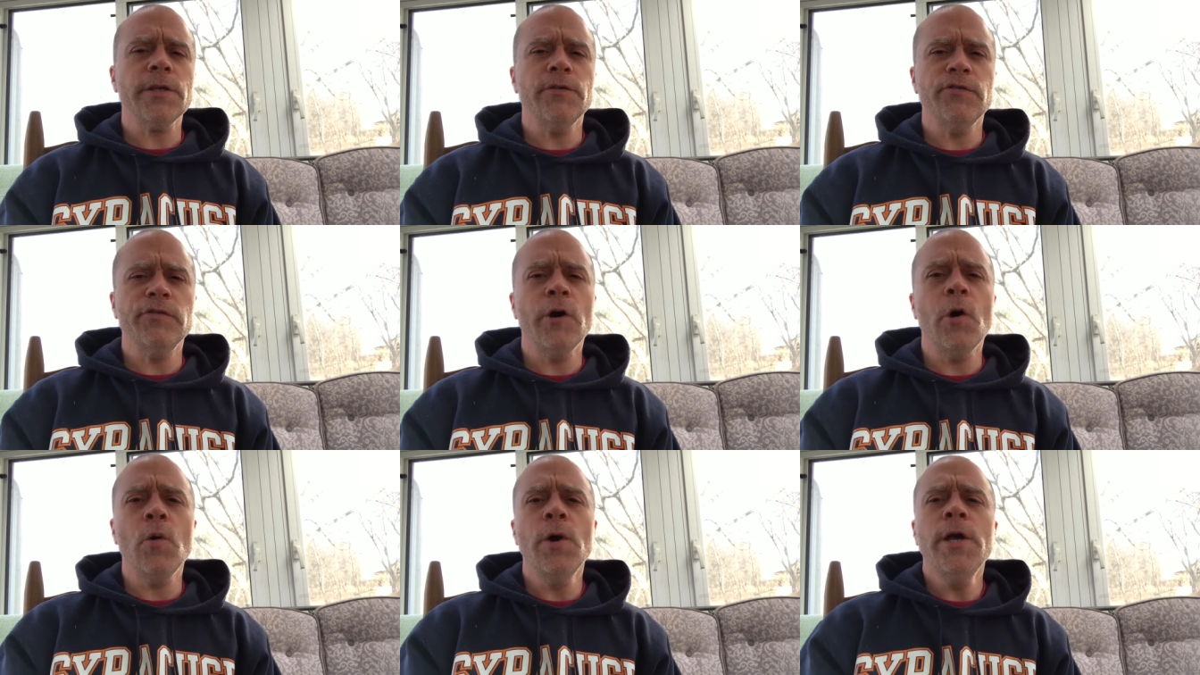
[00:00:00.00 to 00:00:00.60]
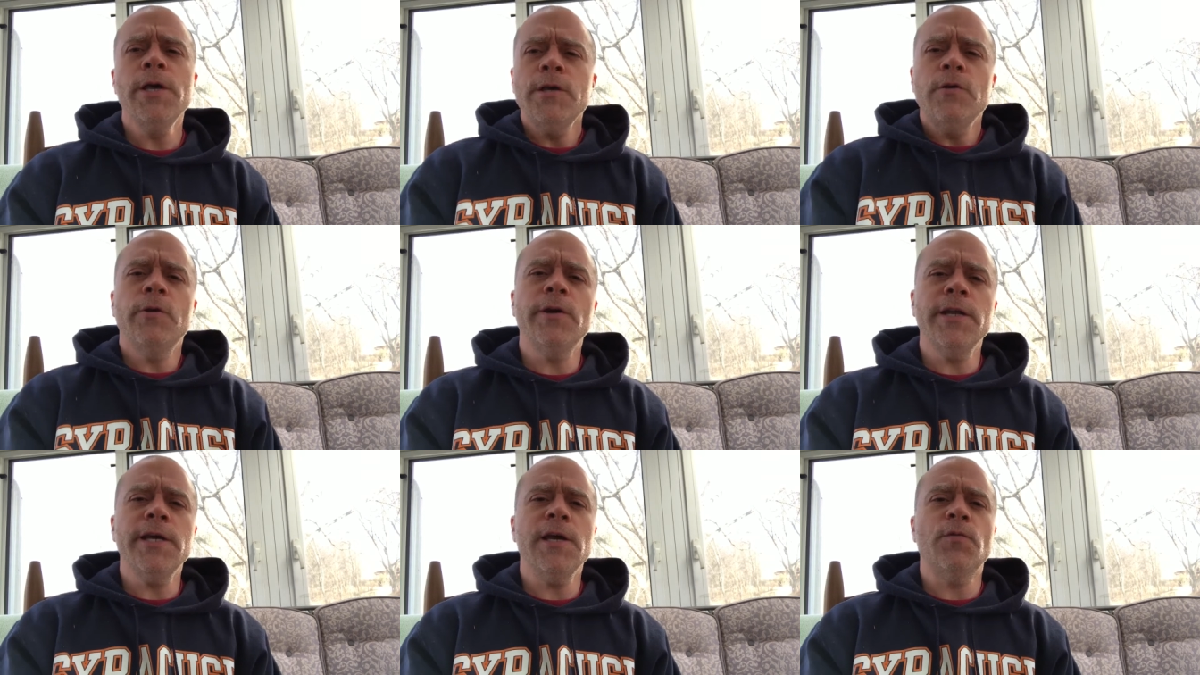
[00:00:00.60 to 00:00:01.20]
So you're
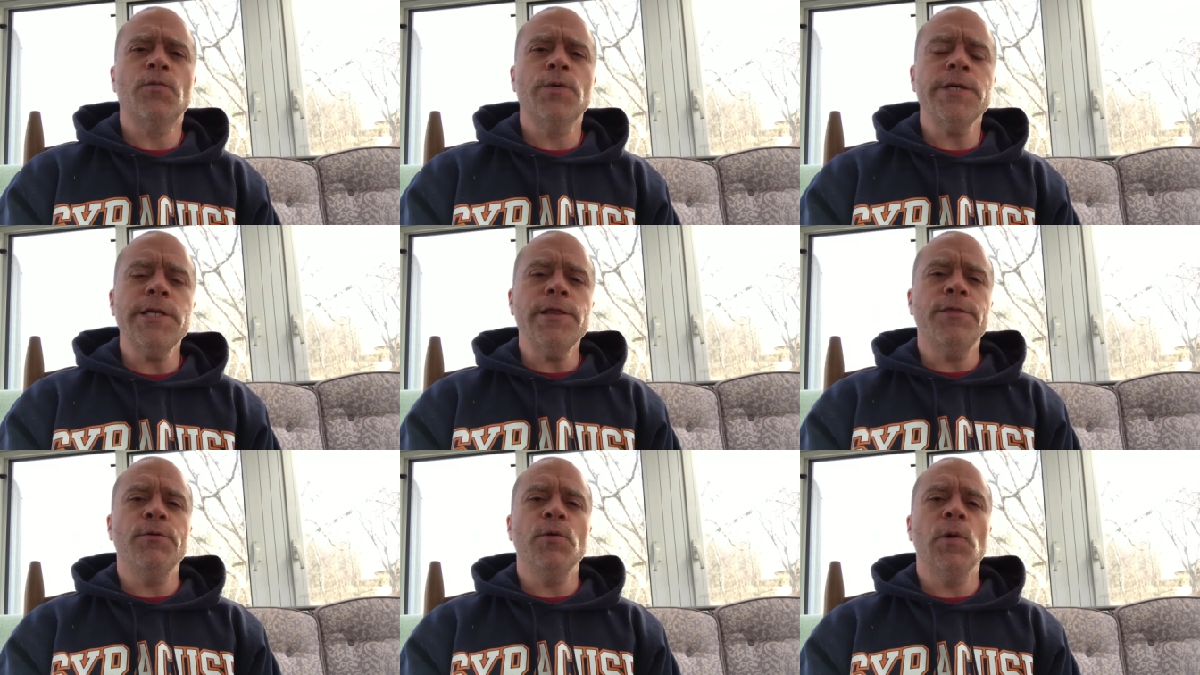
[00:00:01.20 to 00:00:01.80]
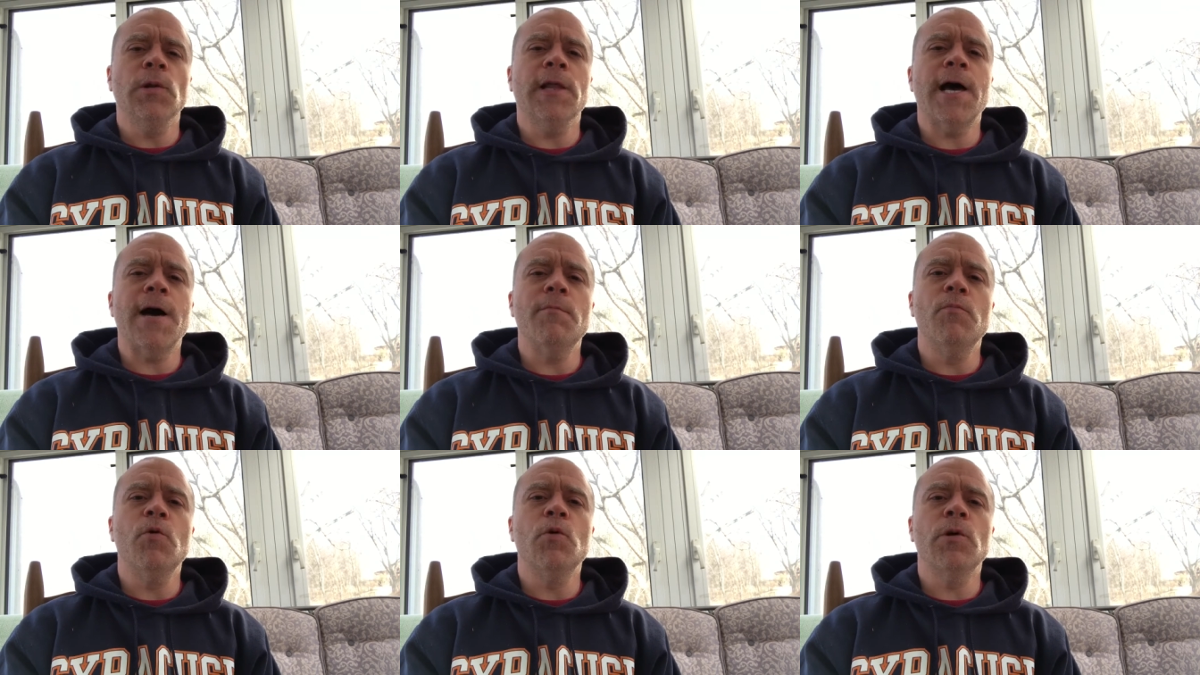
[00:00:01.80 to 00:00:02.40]
going to get read through a
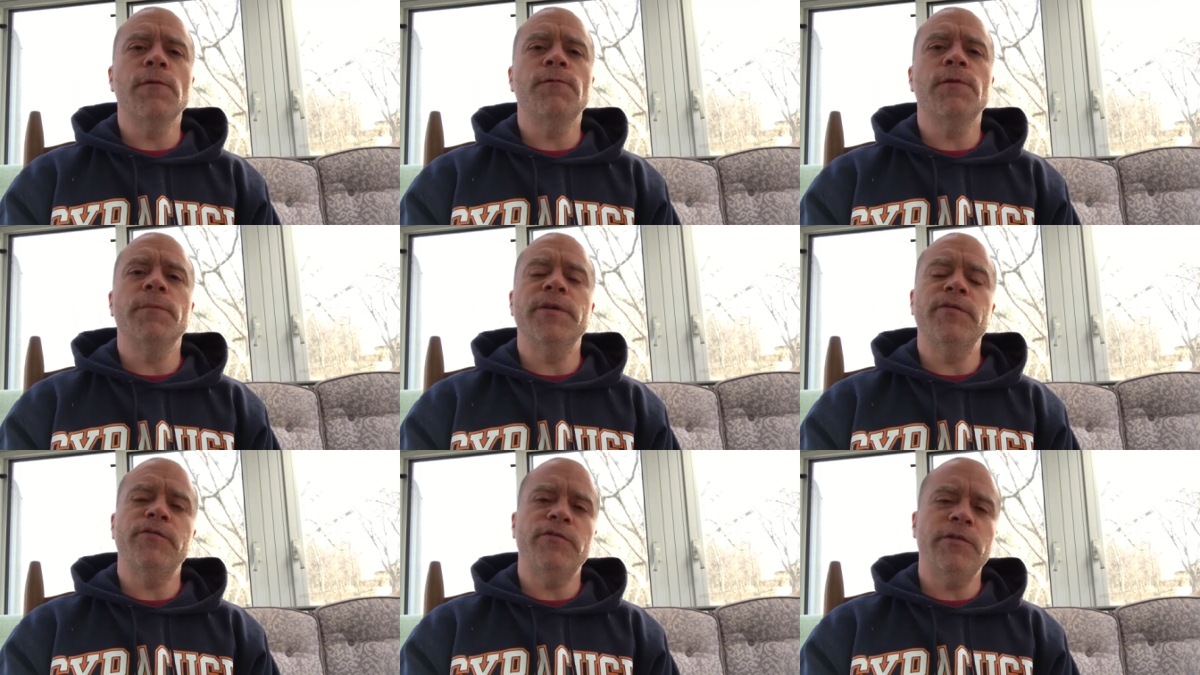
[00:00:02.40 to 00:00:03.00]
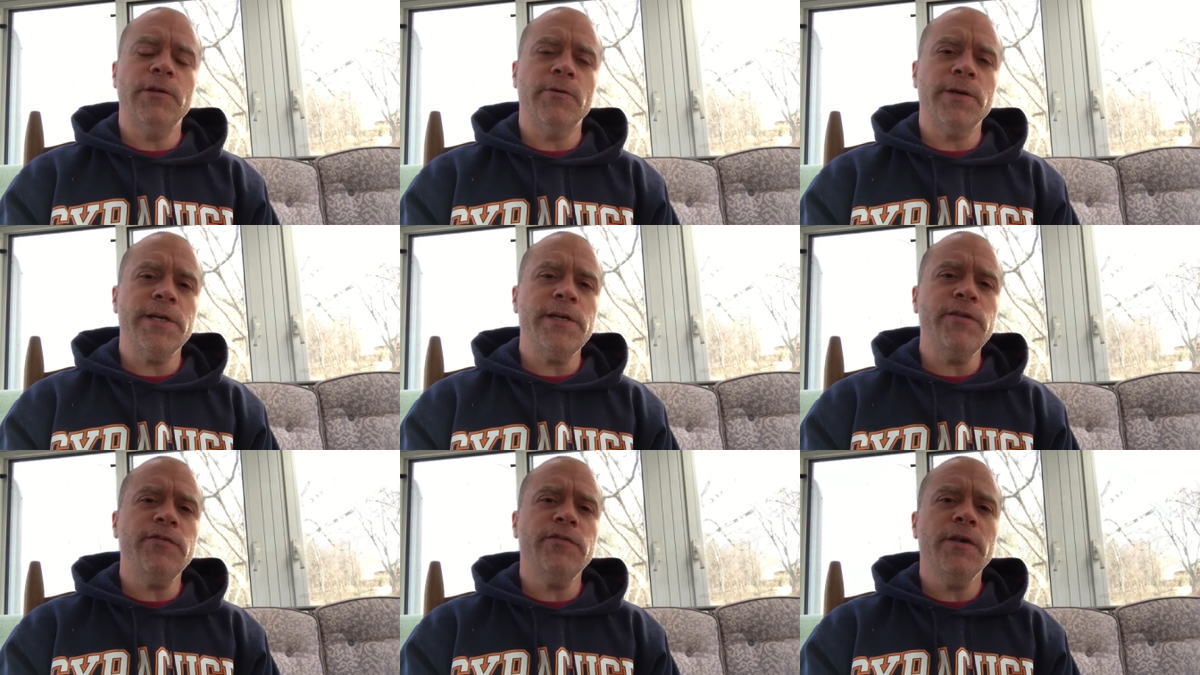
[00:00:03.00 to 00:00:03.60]
lot more from a
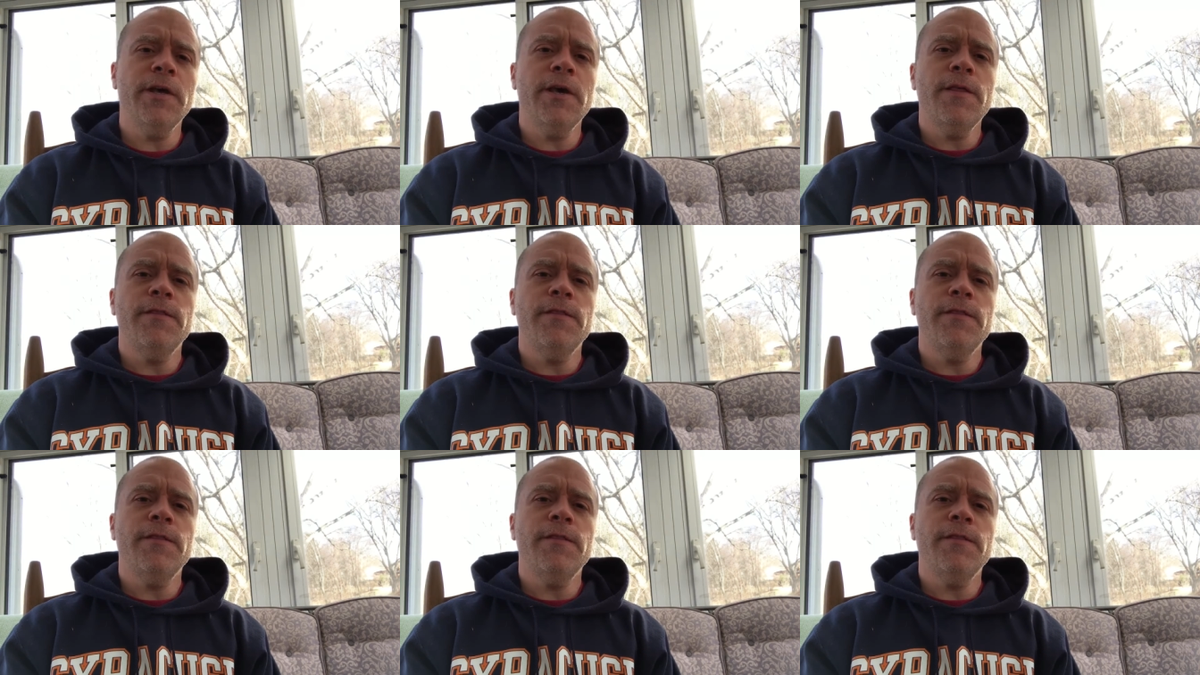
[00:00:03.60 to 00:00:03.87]
series